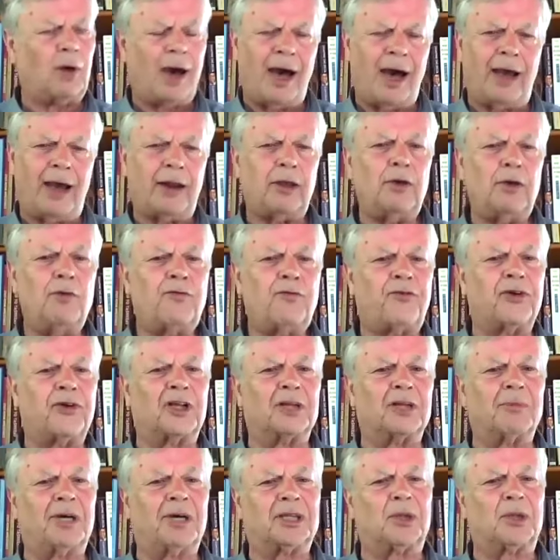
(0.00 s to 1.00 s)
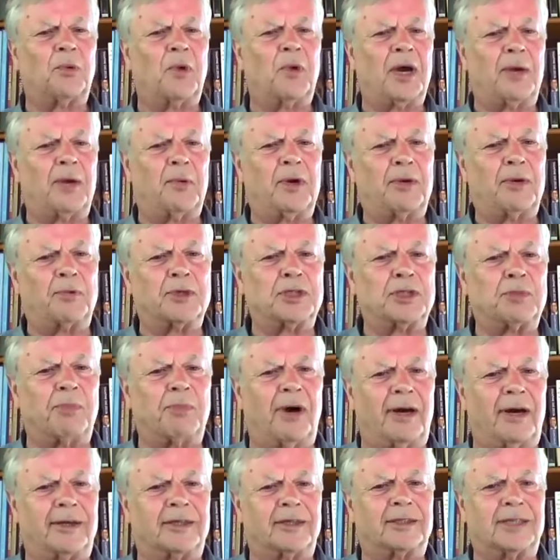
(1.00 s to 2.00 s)
How do you feel about the way we
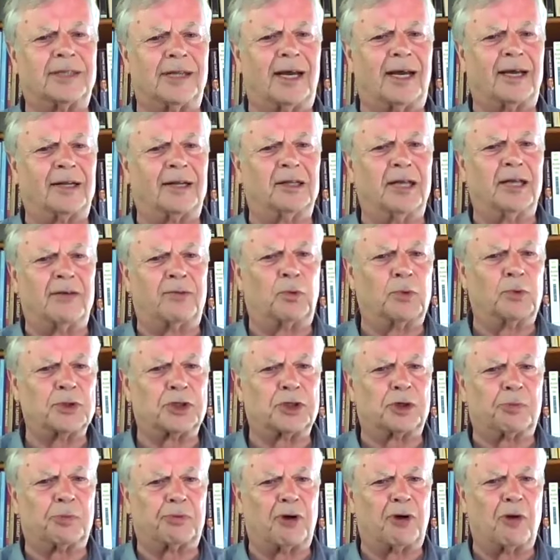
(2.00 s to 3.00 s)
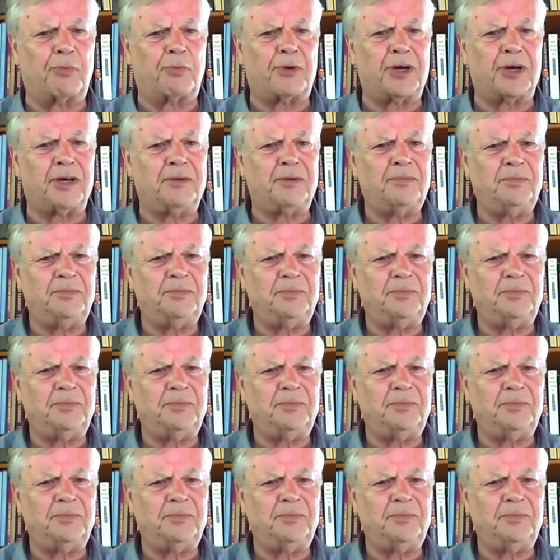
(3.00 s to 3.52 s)
responded to 9/11? Was it appropriate?